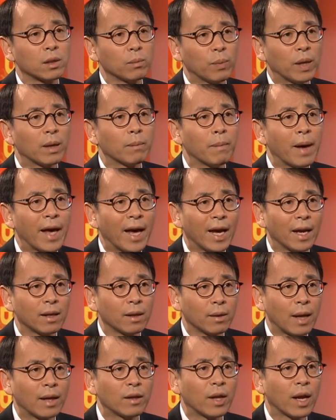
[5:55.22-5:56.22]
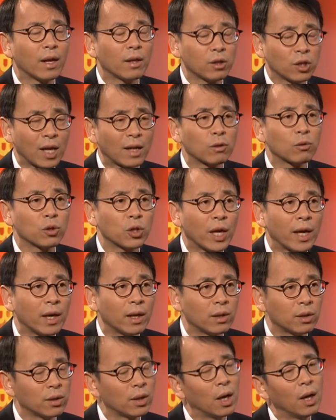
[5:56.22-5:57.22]
being made, then they start to
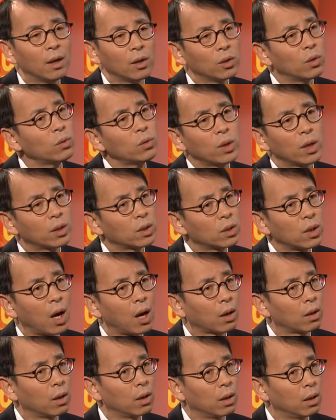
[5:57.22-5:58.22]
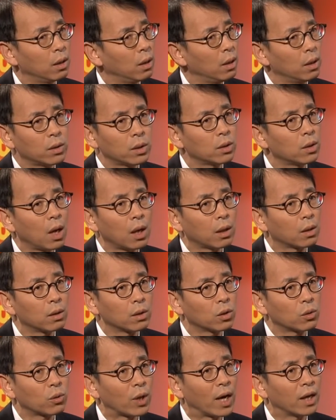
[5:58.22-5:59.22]
chase. Usually, it's not good. It's not a
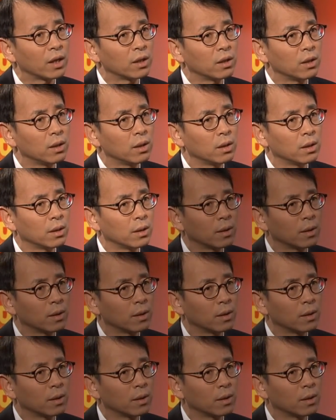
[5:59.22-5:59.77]
good strategy.